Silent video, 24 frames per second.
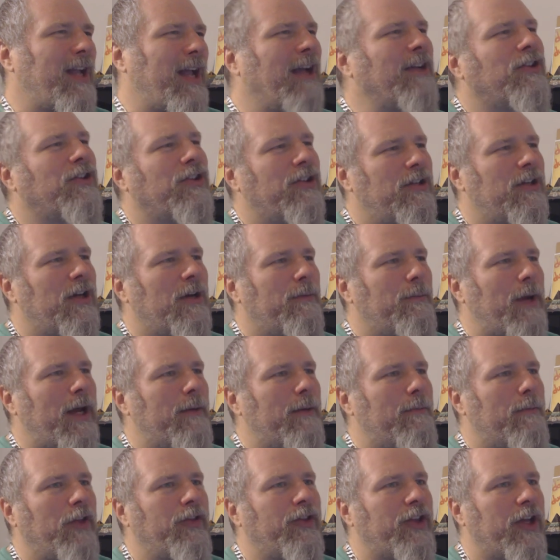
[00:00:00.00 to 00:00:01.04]
actually,
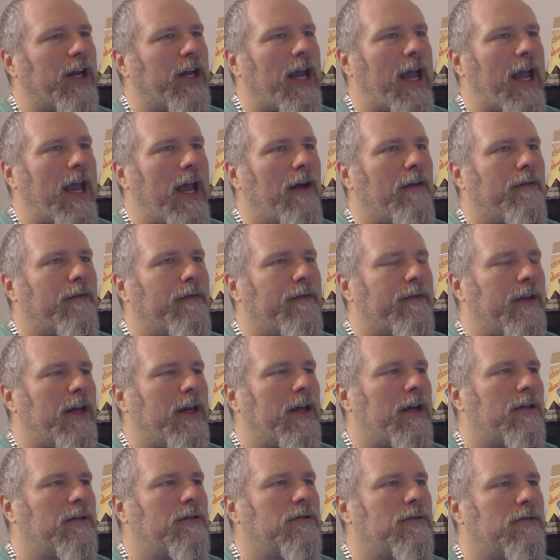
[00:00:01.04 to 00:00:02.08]
about a month and a half,
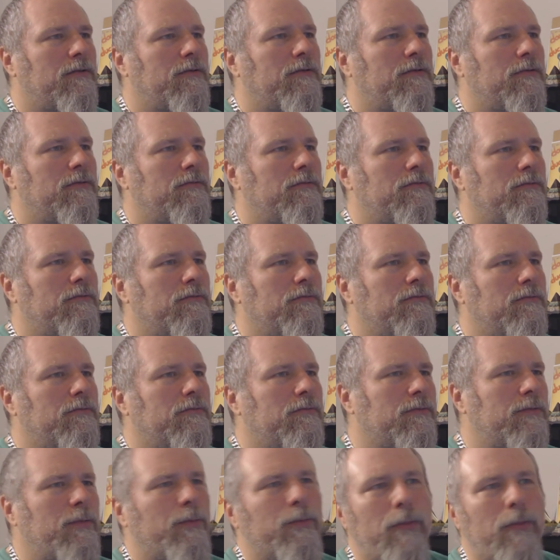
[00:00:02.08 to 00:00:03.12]
yeah.
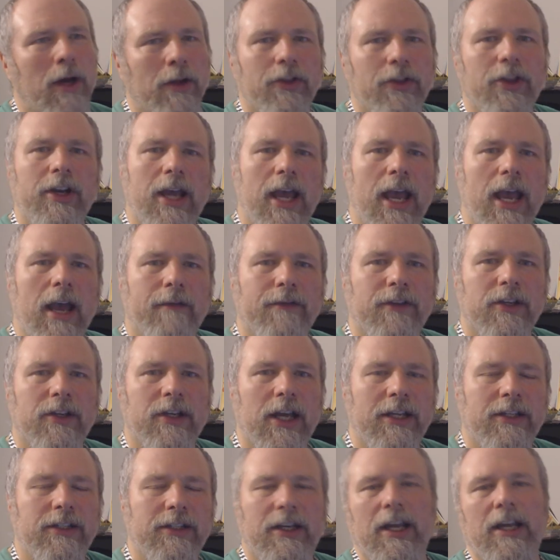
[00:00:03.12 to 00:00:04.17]
Month and a half to
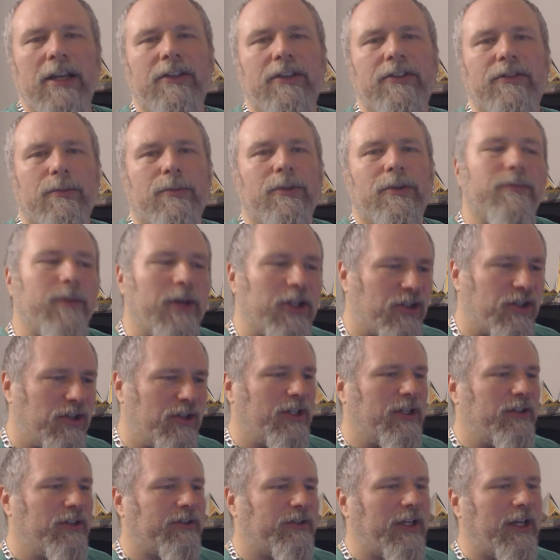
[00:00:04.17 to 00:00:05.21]
ninety days, especially
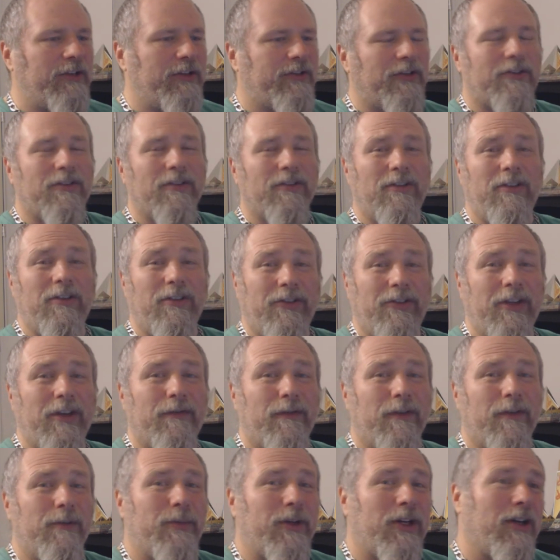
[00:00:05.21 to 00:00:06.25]
these days. It's a little
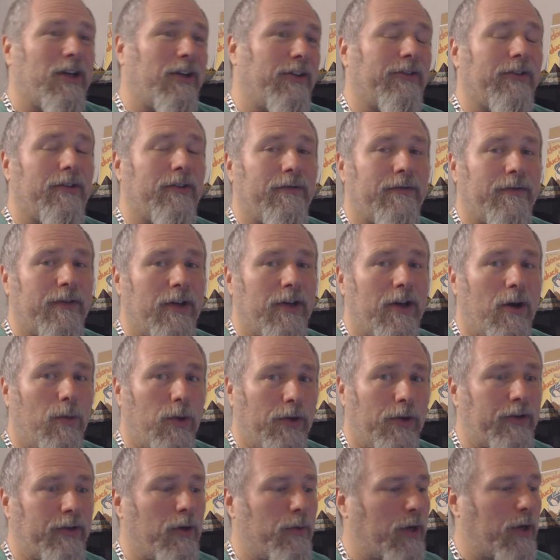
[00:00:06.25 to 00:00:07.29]
different because of, you know,
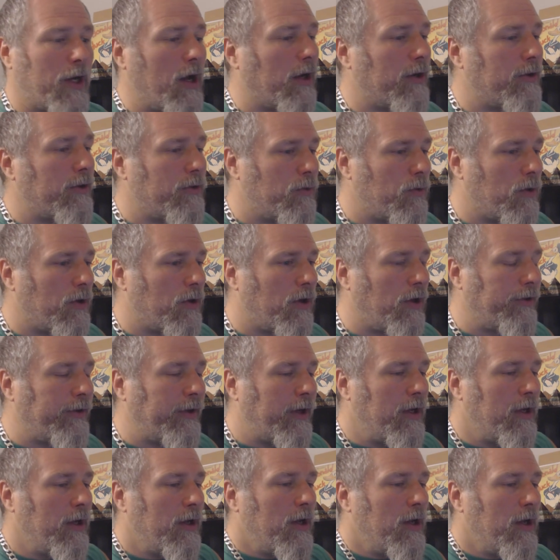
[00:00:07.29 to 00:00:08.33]
what's going on in the world.